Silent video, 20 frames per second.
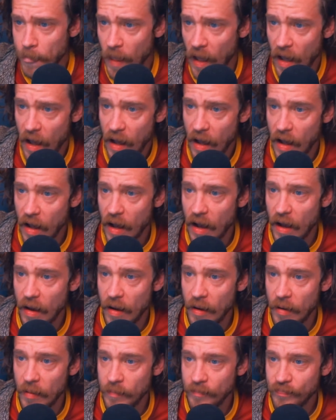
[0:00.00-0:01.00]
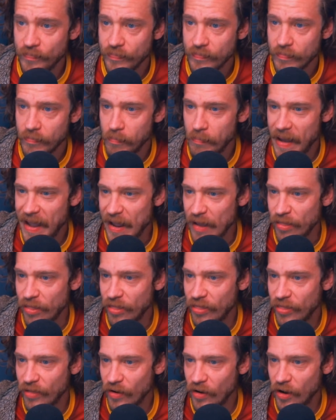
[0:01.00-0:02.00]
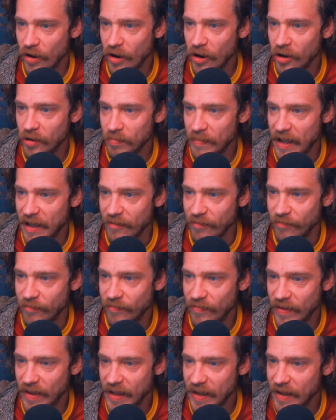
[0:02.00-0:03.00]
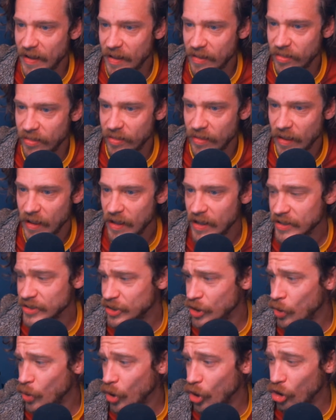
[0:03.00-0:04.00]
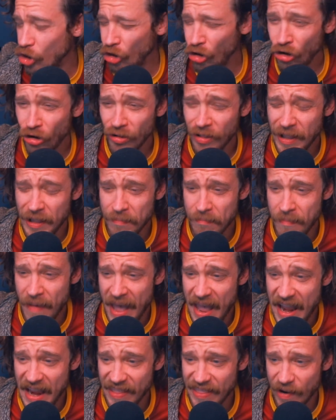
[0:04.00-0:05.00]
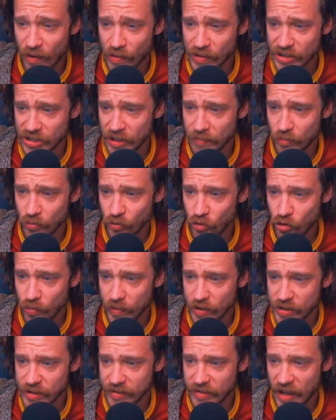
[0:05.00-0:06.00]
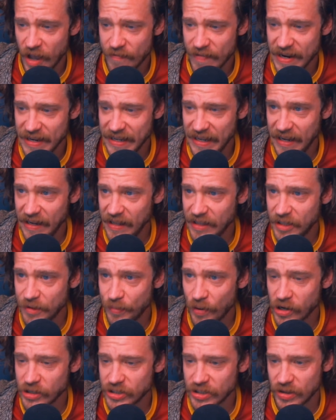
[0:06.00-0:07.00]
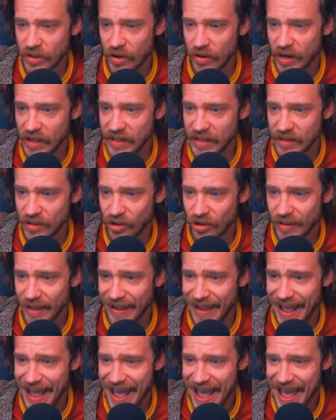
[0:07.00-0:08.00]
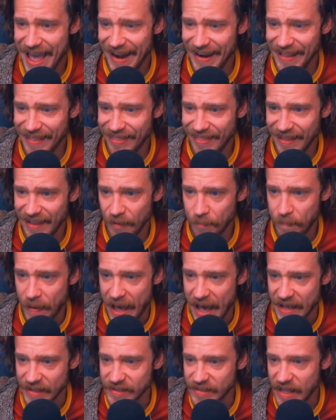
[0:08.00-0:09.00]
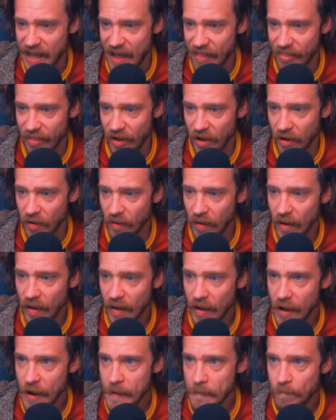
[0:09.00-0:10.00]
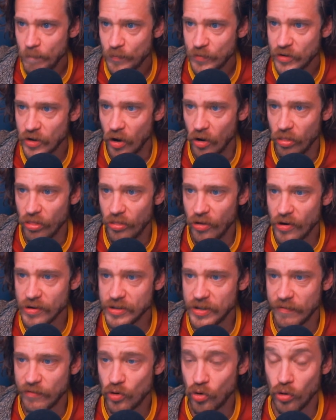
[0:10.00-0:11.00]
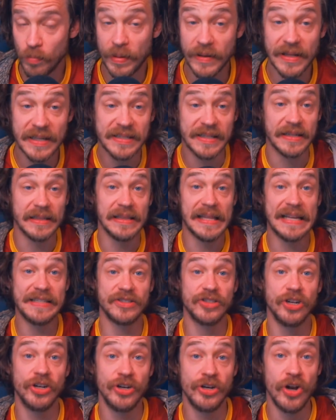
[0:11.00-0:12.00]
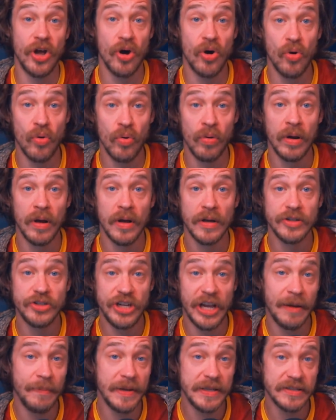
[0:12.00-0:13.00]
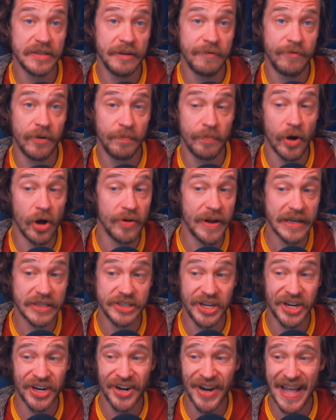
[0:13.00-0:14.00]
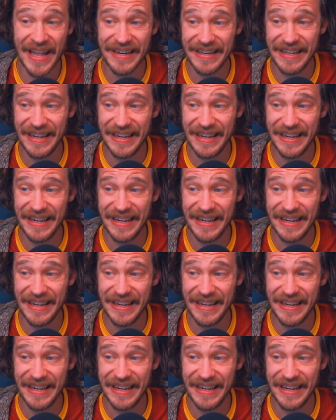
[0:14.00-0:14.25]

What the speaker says: May 3rd, May 5th. So early May, there were some rumors of Ndidi to Barcelona. It doesn't look like anything past that, though. So those have cooled. But listen, Leicester, no Champions League football next year, and